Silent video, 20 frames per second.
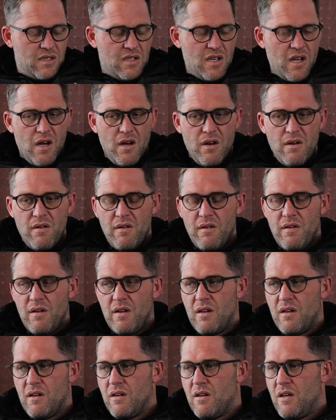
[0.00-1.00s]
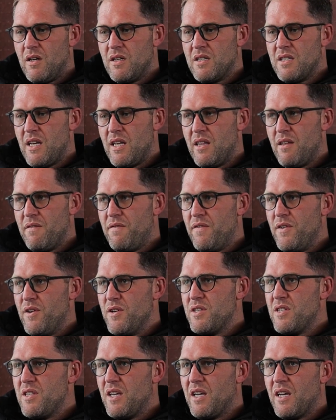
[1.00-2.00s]
So I'd say the
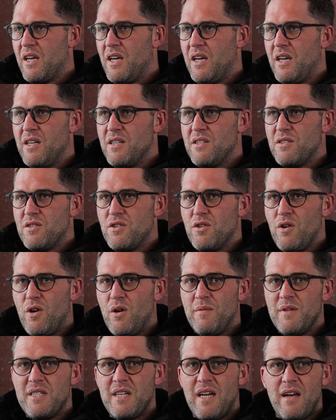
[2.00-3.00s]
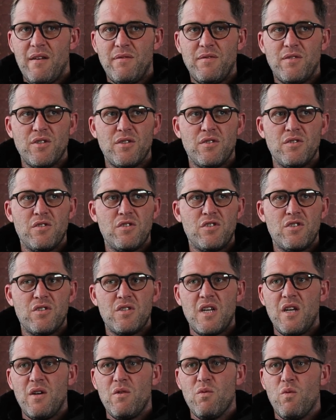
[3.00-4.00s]
first thing is you obviously have to
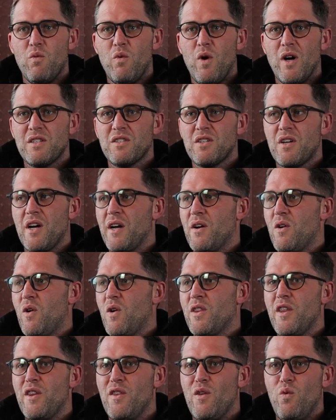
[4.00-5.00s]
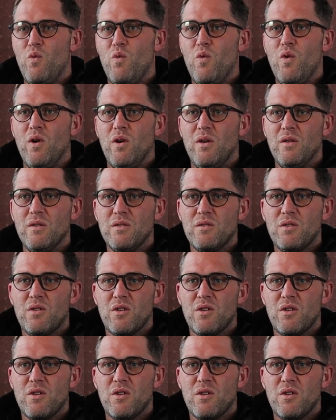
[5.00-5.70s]
see what's going on in the world,